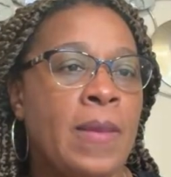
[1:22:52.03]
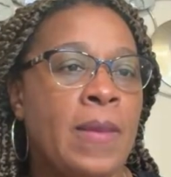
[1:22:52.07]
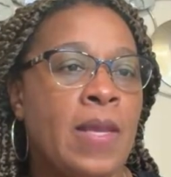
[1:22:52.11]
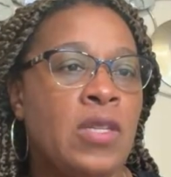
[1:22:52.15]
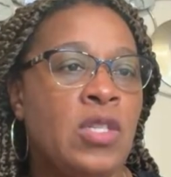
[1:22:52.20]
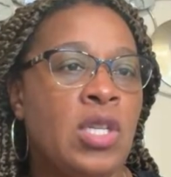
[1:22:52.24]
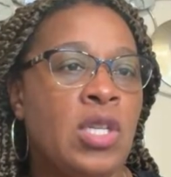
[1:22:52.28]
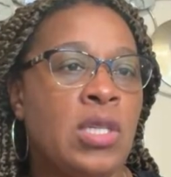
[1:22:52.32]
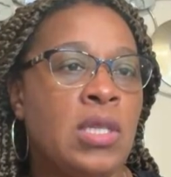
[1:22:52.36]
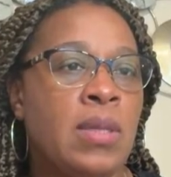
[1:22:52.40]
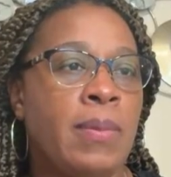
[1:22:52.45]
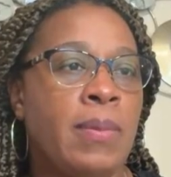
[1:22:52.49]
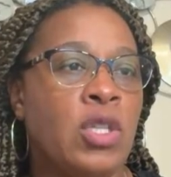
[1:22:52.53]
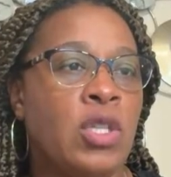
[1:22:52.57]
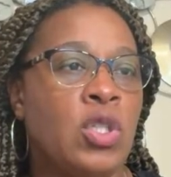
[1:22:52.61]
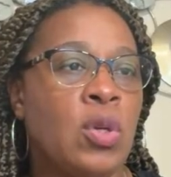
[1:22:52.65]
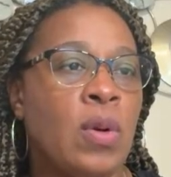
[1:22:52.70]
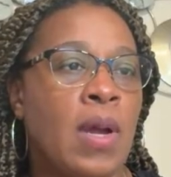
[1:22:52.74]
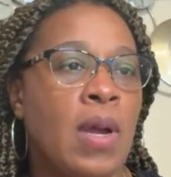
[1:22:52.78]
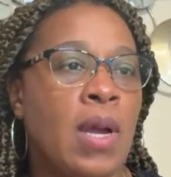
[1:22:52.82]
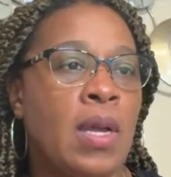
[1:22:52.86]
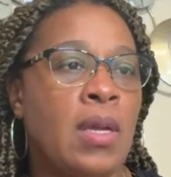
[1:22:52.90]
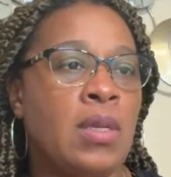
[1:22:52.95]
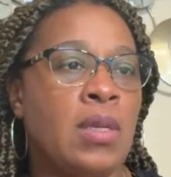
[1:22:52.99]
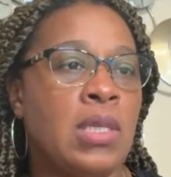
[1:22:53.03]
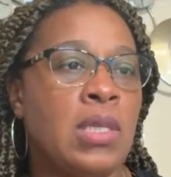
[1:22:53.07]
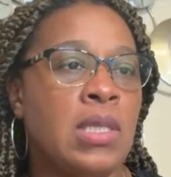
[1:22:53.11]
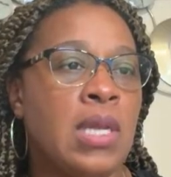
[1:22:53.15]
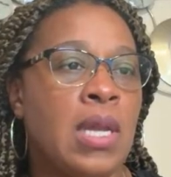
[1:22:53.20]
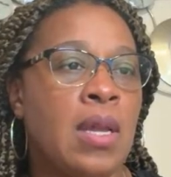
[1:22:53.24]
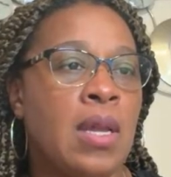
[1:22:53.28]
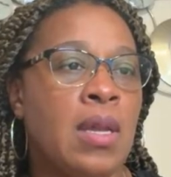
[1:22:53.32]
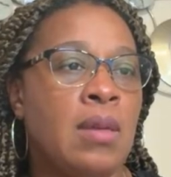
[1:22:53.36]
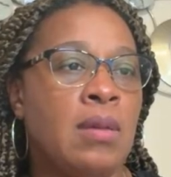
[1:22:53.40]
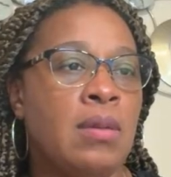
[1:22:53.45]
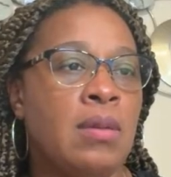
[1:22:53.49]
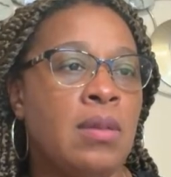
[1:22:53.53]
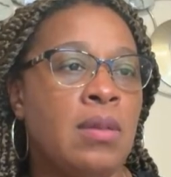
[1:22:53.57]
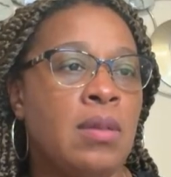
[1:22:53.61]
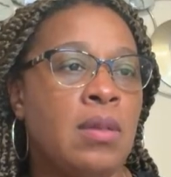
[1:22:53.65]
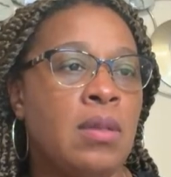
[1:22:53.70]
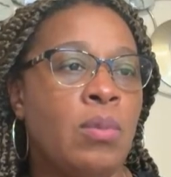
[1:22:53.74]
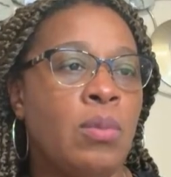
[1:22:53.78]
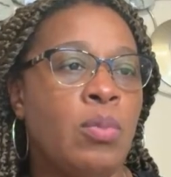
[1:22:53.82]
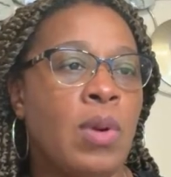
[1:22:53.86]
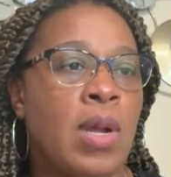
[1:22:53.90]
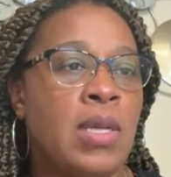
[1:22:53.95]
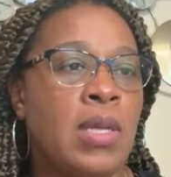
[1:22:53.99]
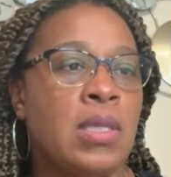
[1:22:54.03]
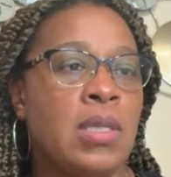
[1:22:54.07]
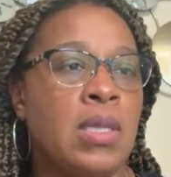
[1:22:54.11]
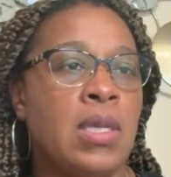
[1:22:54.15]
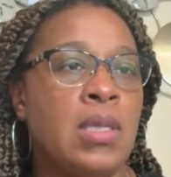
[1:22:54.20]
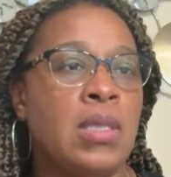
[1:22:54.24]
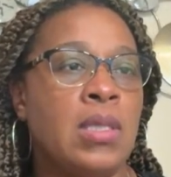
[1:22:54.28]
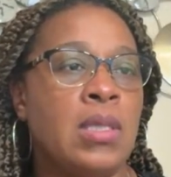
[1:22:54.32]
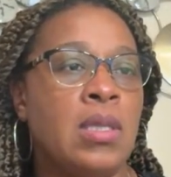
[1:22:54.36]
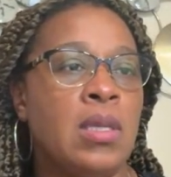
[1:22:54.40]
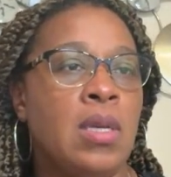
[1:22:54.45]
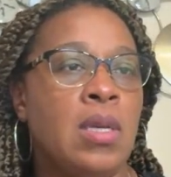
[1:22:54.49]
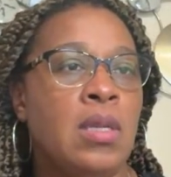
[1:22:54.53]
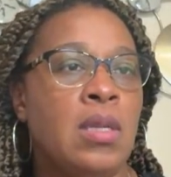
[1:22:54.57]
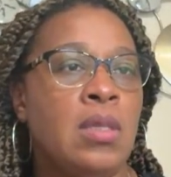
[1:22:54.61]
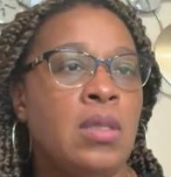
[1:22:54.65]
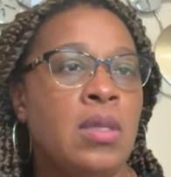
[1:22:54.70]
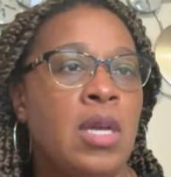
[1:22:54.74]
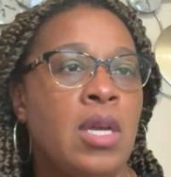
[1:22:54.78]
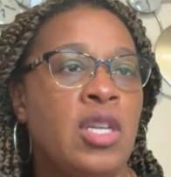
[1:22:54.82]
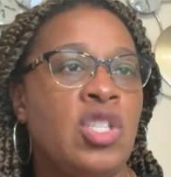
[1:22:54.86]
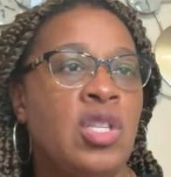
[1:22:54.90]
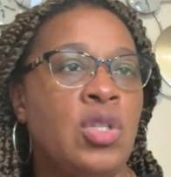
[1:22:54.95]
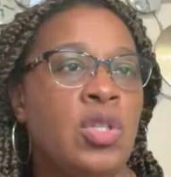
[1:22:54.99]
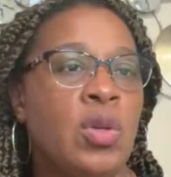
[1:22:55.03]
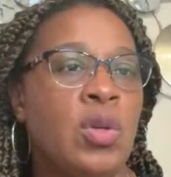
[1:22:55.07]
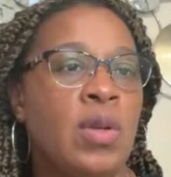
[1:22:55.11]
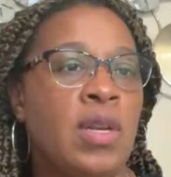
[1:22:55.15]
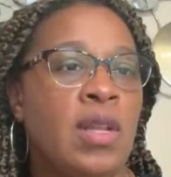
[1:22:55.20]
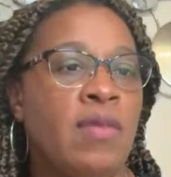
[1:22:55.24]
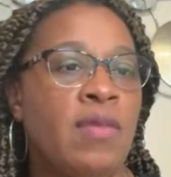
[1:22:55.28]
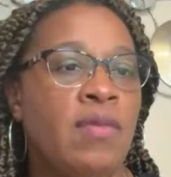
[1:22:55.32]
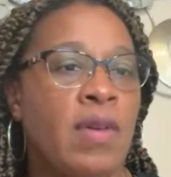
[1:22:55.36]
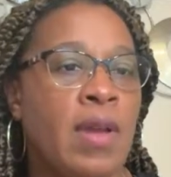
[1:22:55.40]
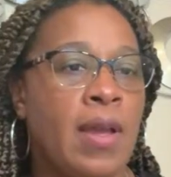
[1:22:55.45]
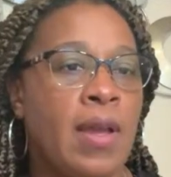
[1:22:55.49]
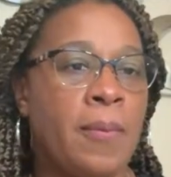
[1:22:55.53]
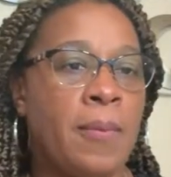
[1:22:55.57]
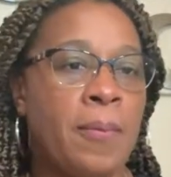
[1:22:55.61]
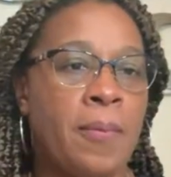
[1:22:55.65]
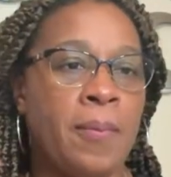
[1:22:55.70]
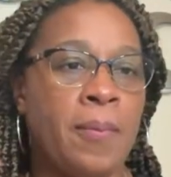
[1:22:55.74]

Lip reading: Just to make sure I understand the process. So I sent you an invite.